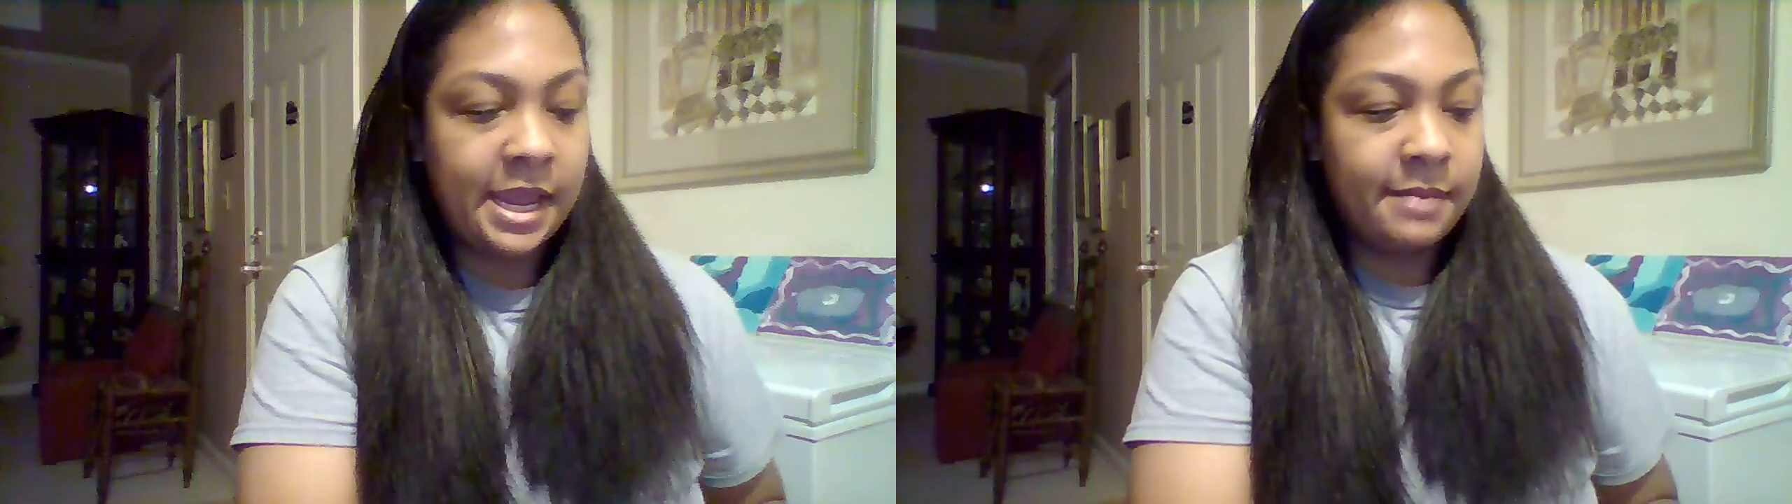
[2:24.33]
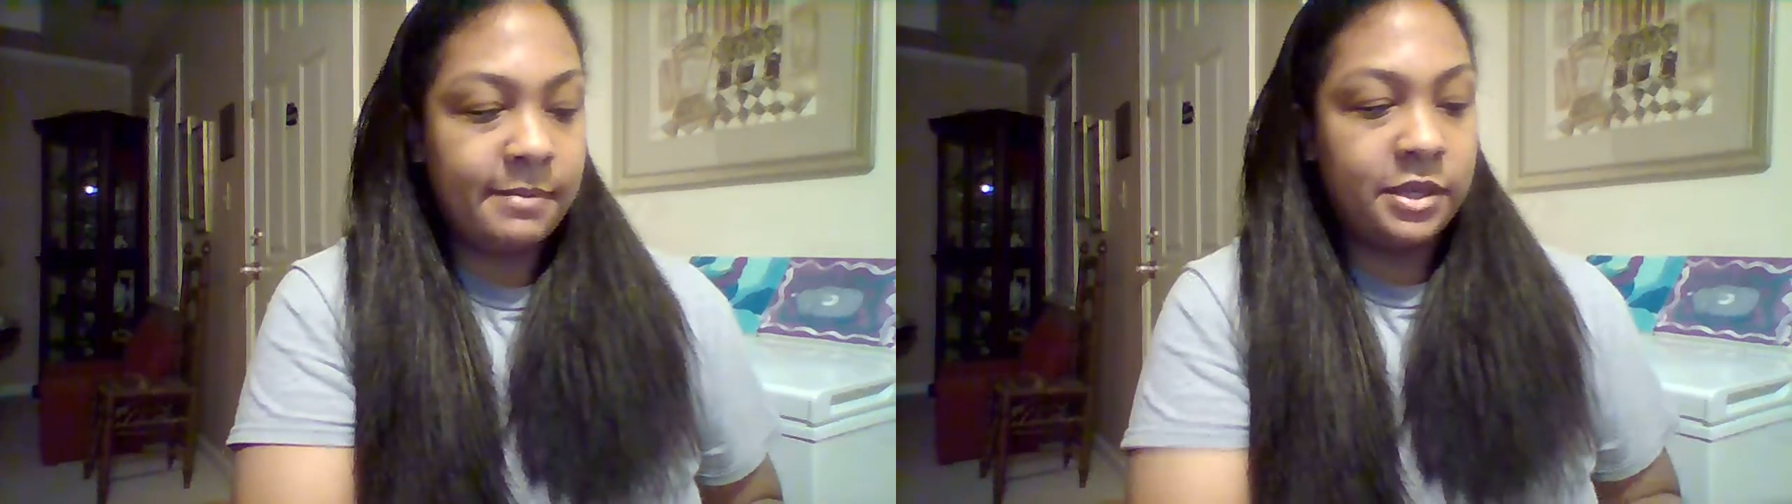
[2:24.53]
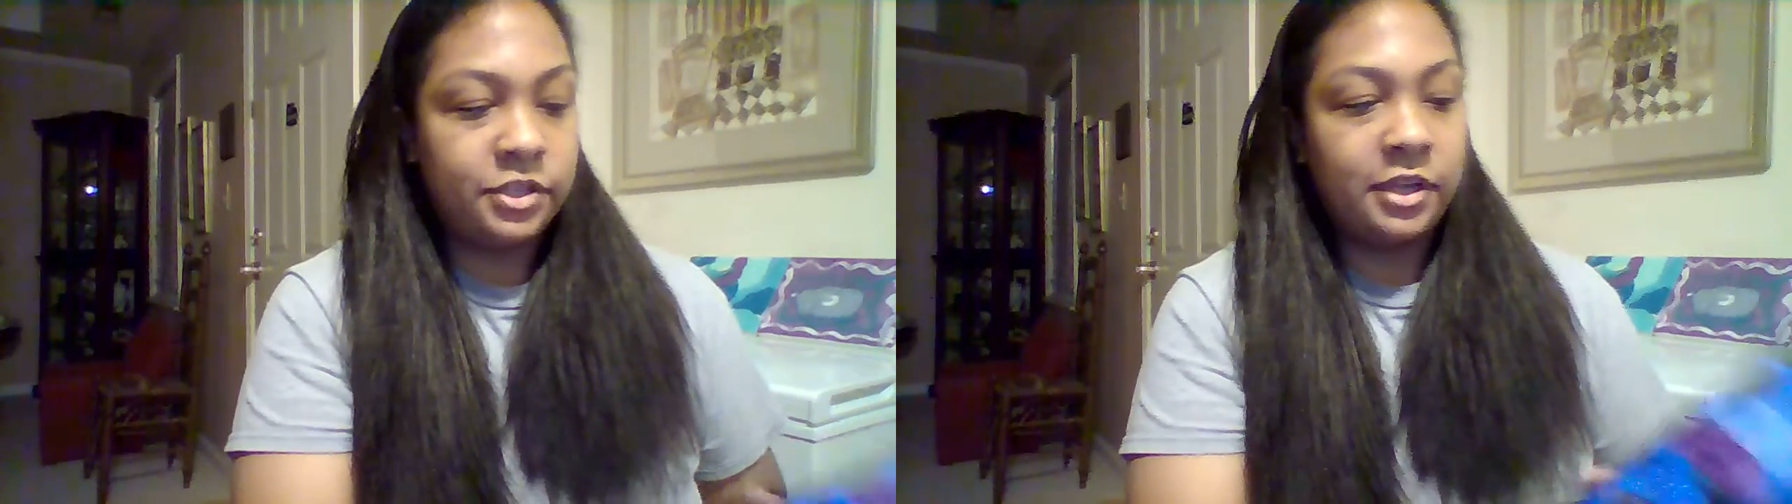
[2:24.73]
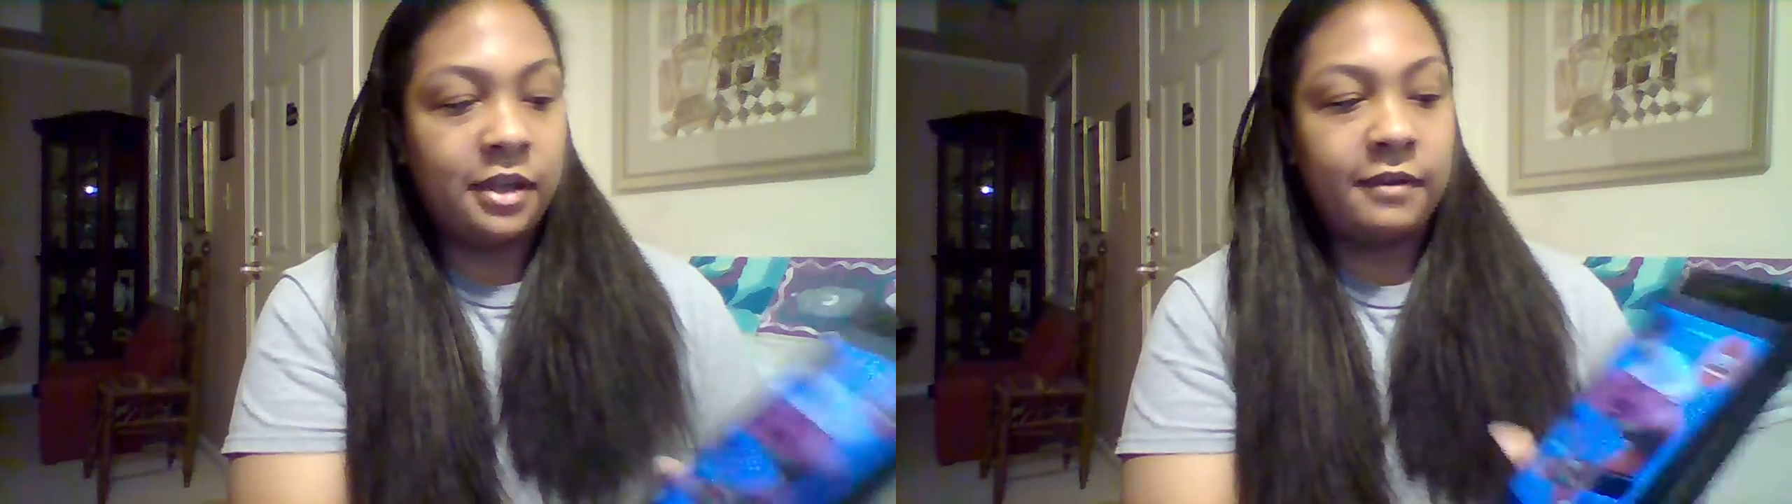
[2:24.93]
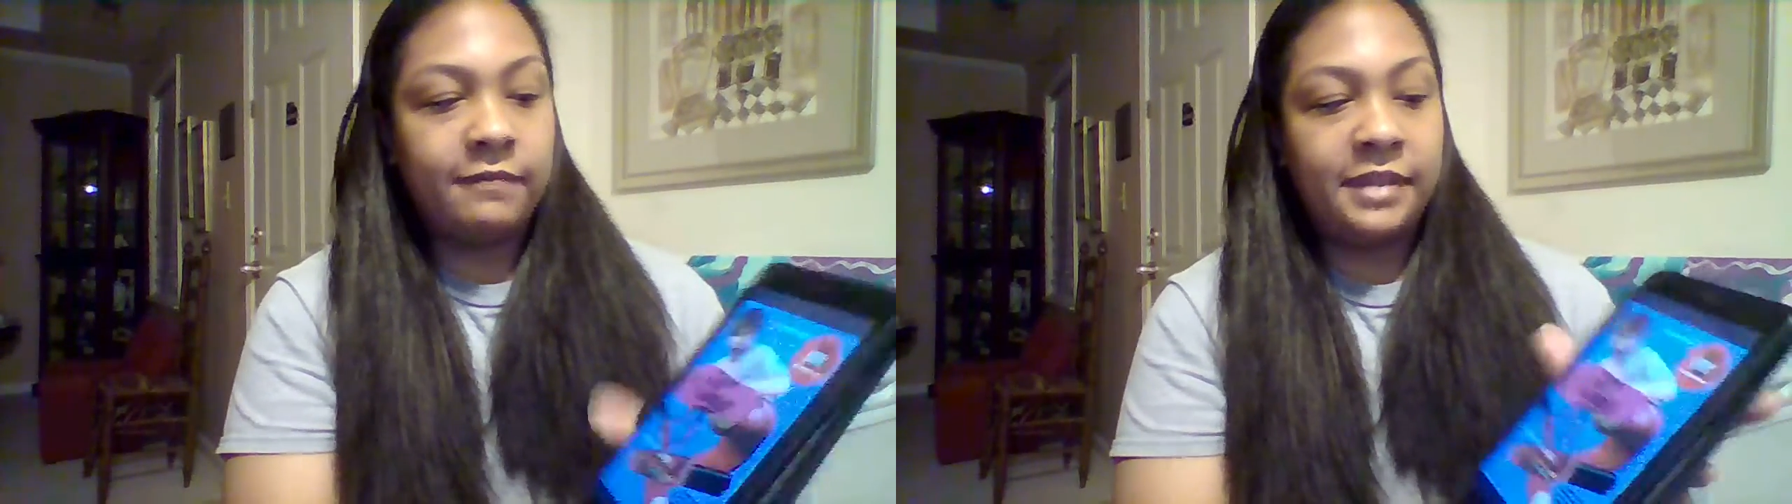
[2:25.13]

image of